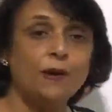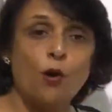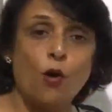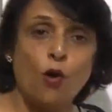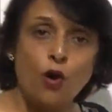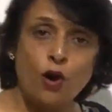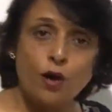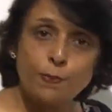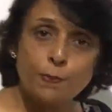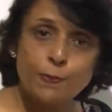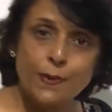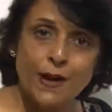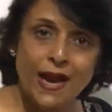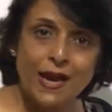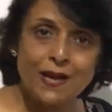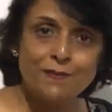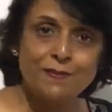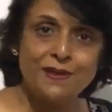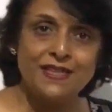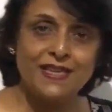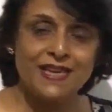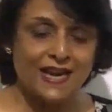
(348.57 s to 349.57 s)
or
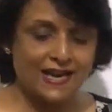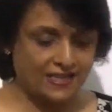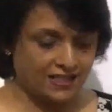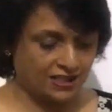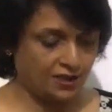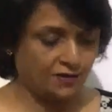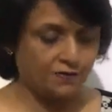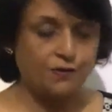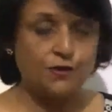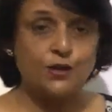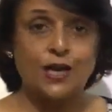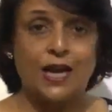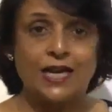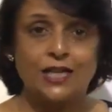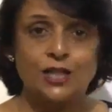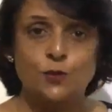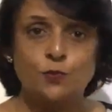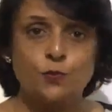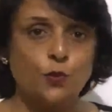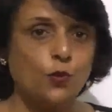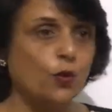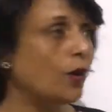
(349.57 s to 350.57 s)
primary active
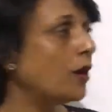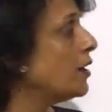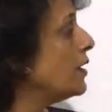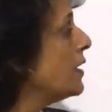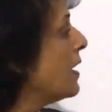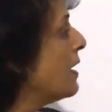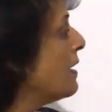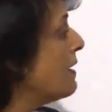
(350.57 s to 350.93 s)
transport,